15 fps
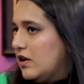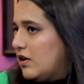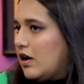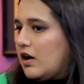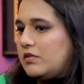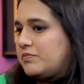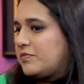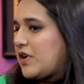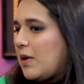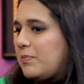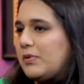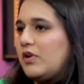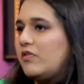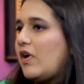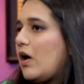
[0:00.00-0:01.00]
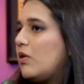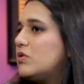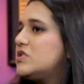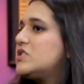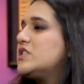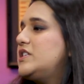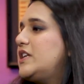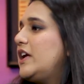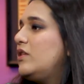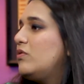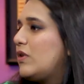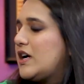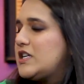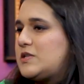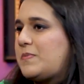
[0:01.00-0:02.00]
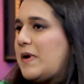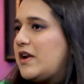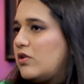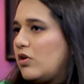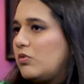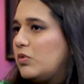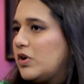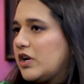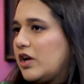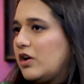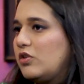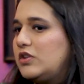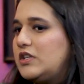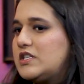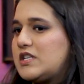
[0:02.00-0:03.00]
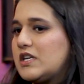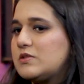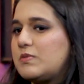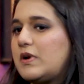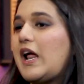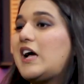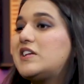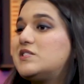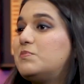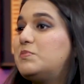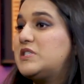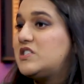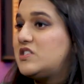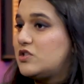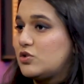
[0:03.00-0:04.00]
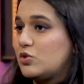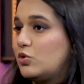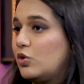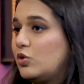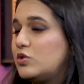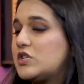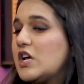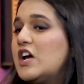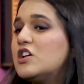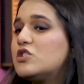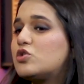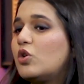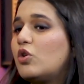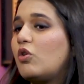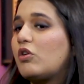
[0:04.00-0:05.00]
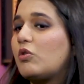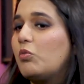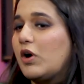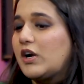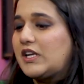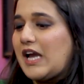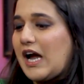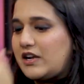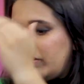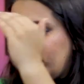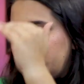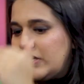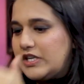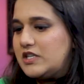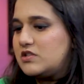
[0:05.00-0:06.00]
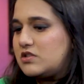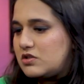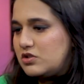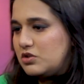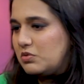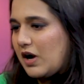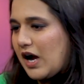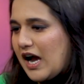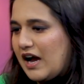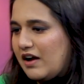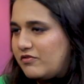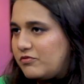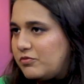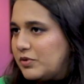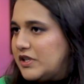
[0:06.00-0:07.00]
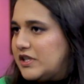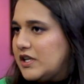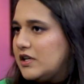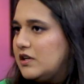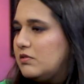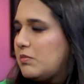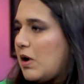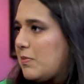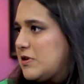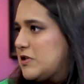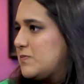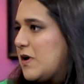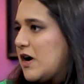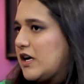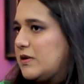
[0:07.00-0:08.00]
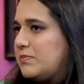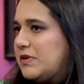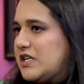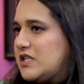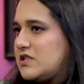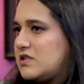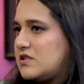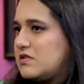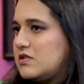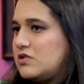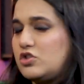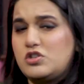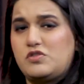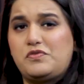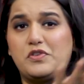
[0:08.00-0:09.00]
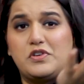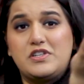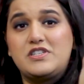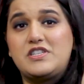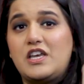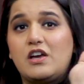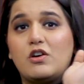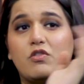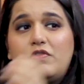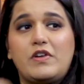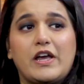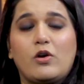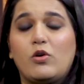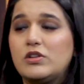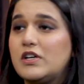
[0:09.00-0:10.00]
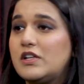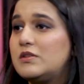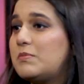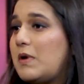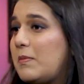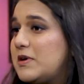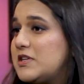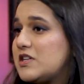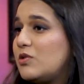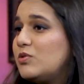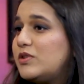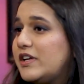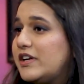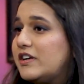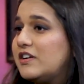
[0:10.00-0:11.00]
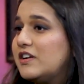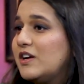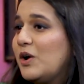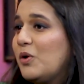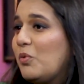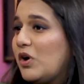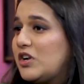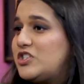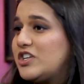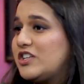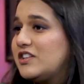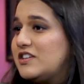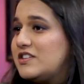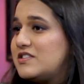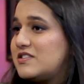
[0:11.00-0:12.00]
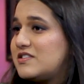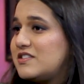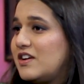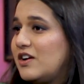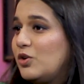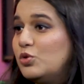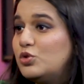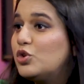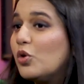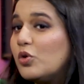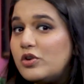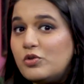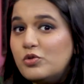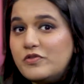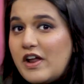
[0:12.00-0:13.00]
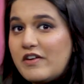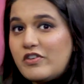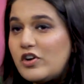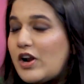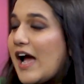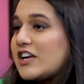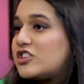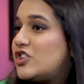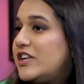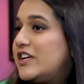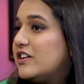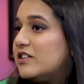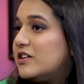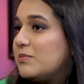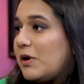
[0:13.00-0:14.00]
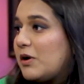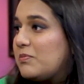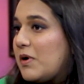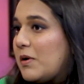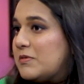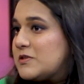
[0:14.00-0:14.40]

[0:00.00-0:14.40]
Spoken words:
a couple of hours a day you guys spend on working on these things. But as the business grows, so what categories do you have within Mama's Marketplace? Just for the sake of like all the other mamas out there watching this, who've never actually heard about Mama's